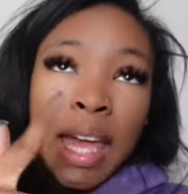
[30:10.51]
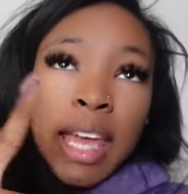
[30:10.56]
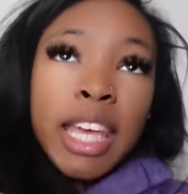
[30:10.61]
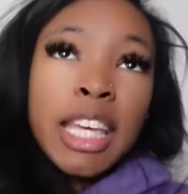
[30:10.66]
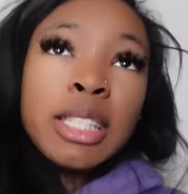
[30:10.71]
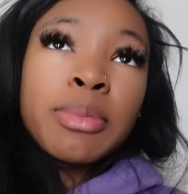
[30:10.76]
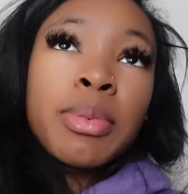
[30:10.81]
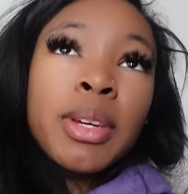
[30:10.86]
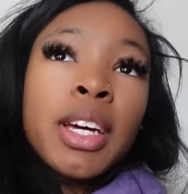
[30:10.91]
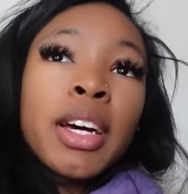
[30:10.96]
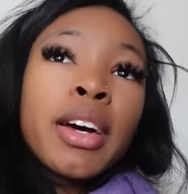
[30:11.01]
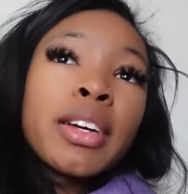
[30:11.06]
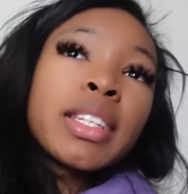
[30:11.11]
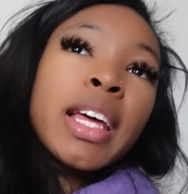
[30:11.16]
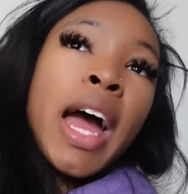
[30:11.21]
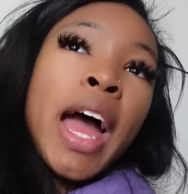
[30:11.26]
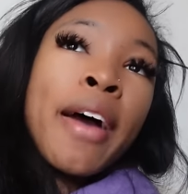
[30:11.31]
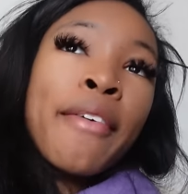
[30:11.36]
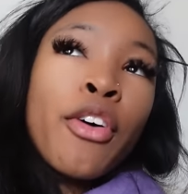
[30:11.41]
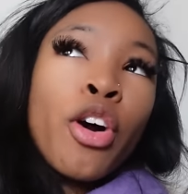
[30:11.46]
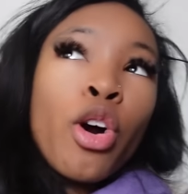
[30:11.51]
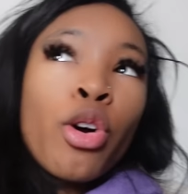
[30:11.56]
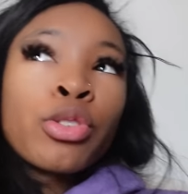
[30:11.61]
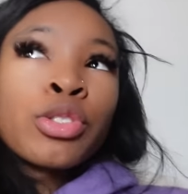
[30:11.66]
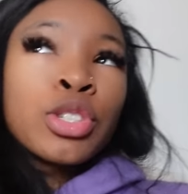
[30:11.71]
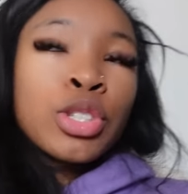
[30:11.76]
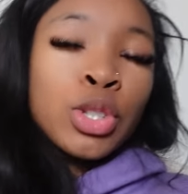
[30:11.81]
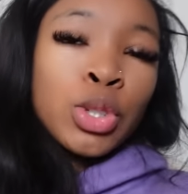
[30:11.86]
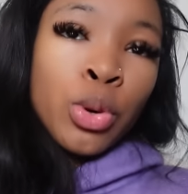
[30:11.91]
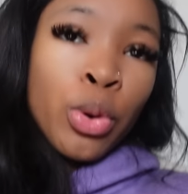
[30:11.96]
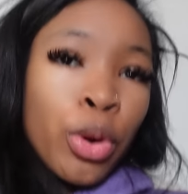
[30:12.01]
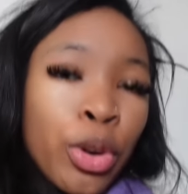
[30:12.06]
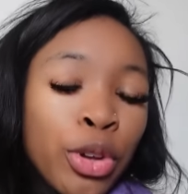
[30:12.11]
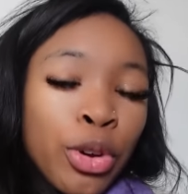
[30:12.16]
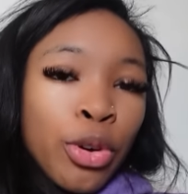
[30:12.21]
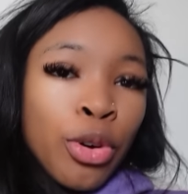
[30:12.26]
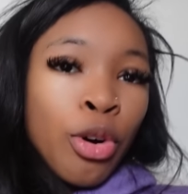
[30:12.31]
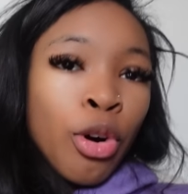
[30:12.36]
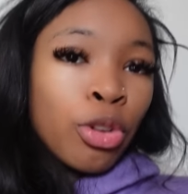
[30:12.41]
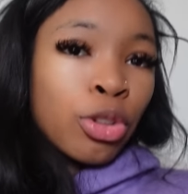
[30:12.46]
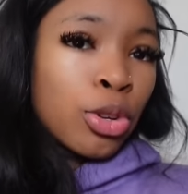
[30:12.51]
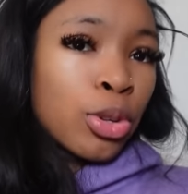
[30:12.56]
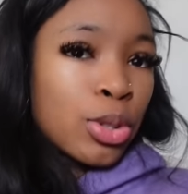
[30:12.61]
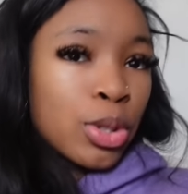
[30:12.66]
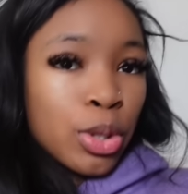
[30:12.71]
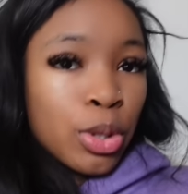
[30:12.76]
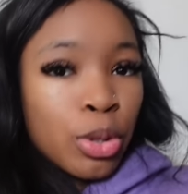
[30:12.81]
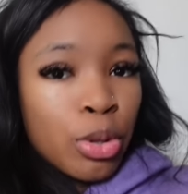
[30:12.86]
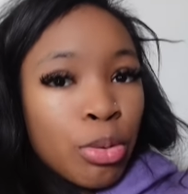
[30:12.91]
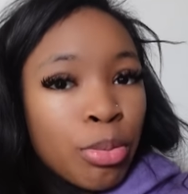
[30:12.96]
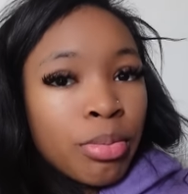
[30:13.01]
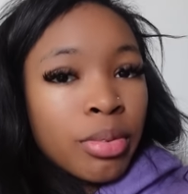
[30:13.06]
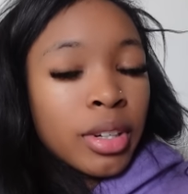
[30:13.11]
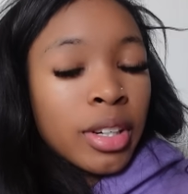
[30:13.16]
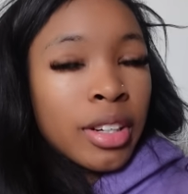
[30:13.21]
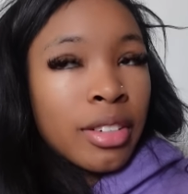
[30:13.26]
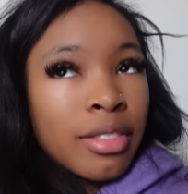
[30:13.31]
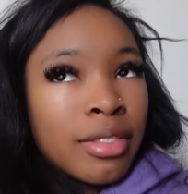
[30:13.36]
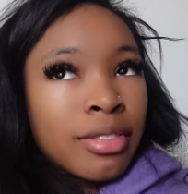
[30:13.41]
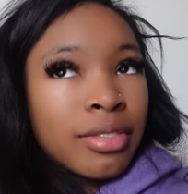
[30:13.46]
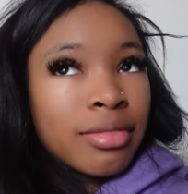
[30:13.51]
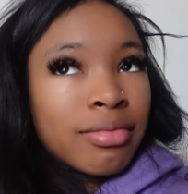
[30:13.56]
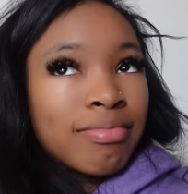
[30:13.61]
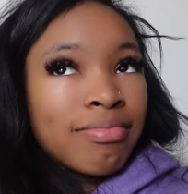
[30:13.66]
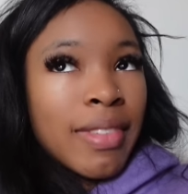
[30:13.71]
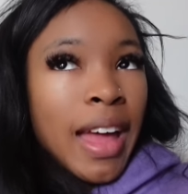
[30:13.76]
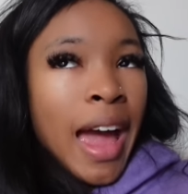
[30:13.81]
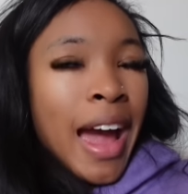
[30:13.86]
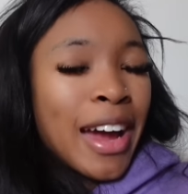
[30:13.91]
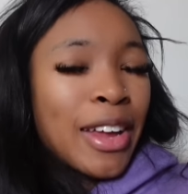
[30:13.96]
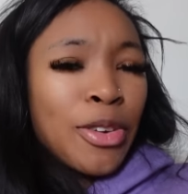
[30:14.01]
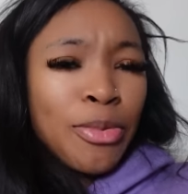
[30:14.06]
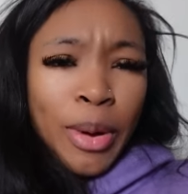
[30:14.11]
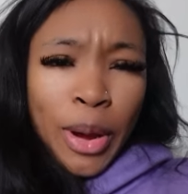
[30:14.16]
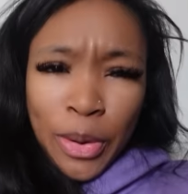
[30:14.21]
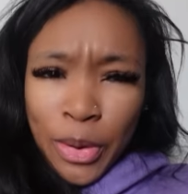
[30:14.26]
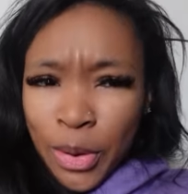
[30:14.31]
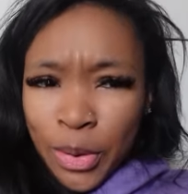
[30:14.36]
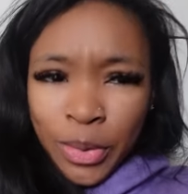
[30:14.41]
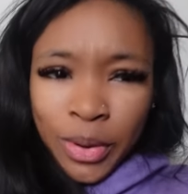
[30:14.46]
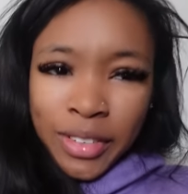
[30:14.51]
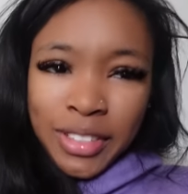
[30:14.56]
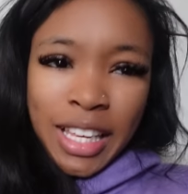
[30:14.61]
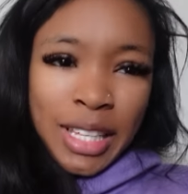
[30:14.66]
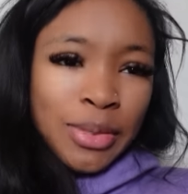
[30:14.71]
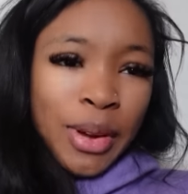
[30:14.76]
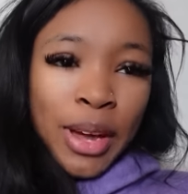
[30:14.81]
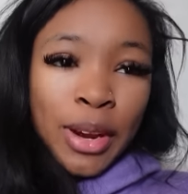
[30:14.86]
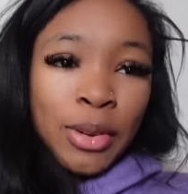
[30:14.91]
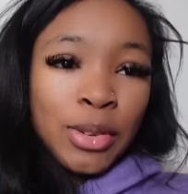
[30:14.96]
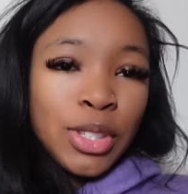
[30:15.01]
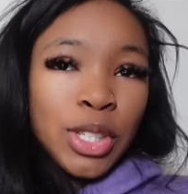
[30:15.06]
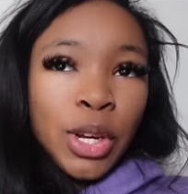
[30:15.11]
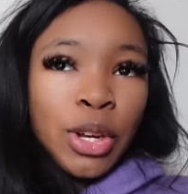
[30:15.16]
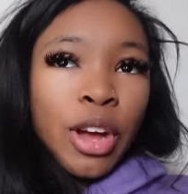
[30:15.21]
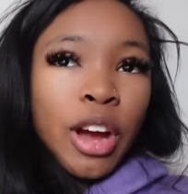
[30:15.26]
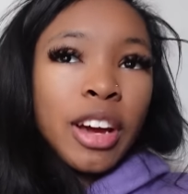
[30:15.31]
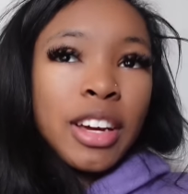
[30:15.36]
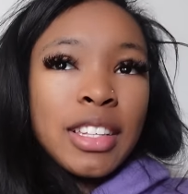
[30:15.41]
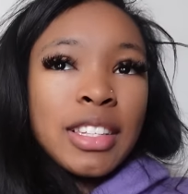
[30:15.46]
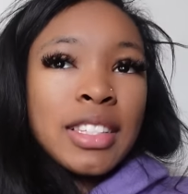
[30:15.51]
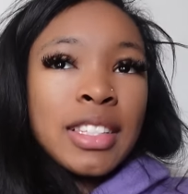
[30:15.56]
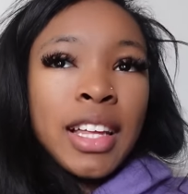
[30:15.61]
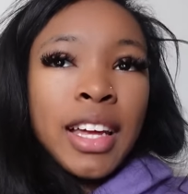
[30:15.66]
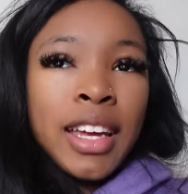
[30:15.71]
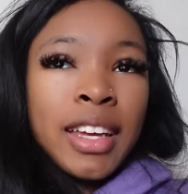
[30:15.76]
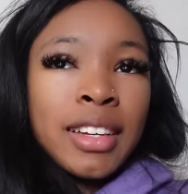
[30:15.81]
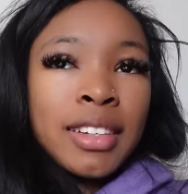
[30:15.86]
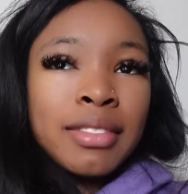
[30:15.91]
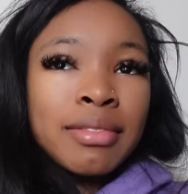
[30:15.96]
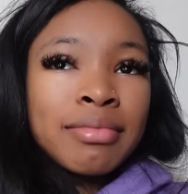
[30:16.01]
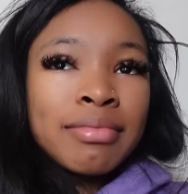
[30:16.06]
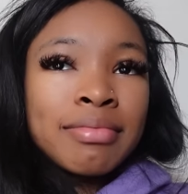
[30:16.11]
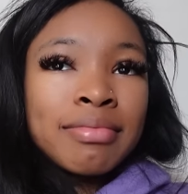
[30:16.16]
is because i have a whole tutorial on youtube of how i do my quick weaves that's why i don't show y'all because like